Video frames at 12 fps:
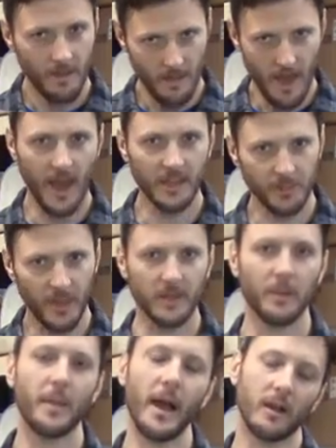aspect
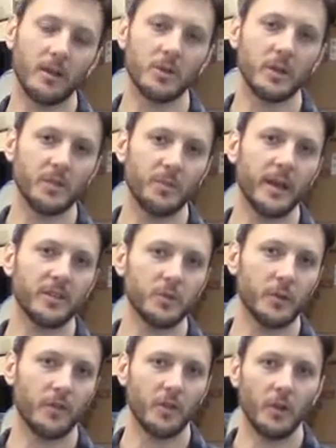of backcountry is best
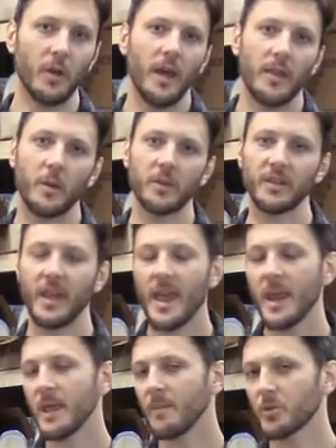suited for you. There isn't
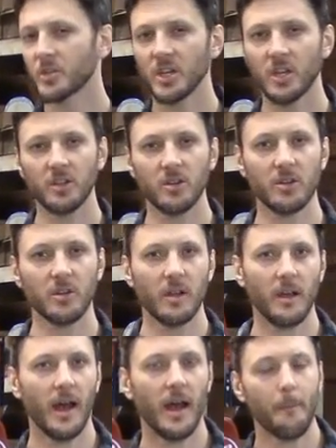any particular
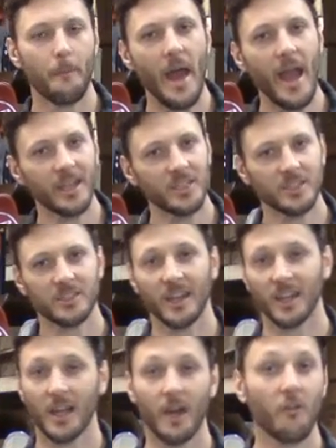package that's going
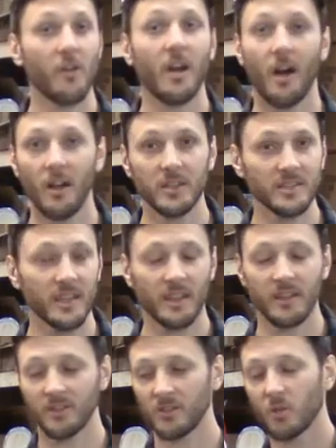to cover it all, just like
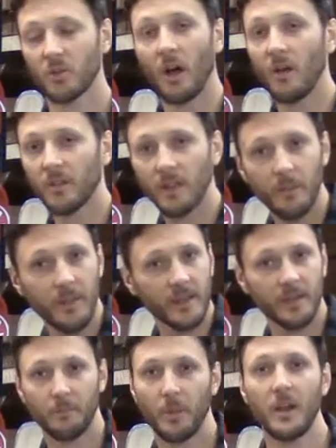there's no golf club that
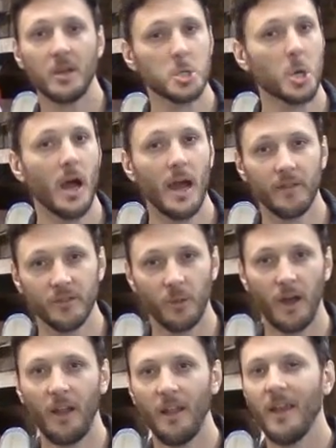can putt and drive as
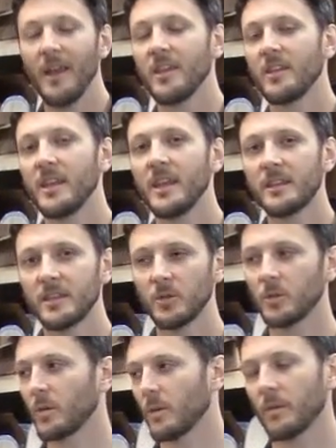well. You need
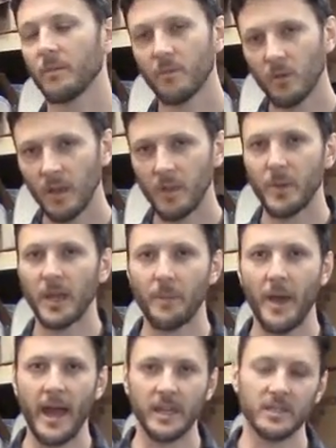to really pick a
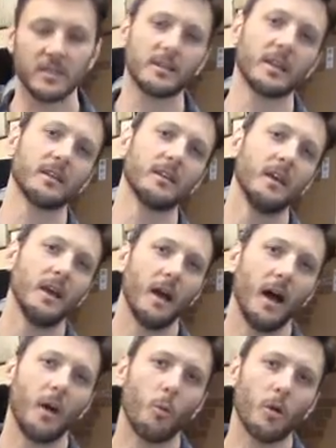package that's going
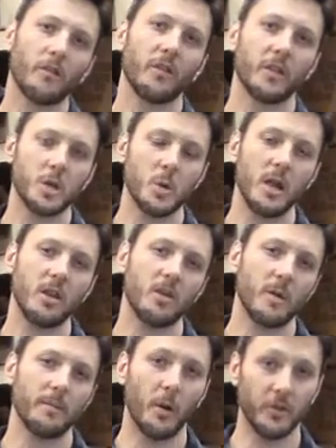to work for the terrain you're
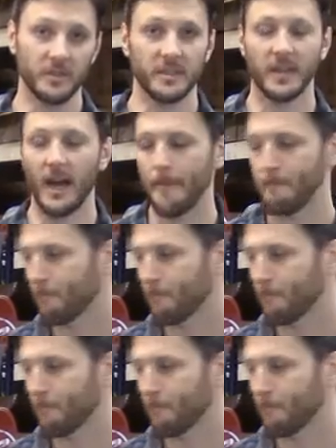in most of the time.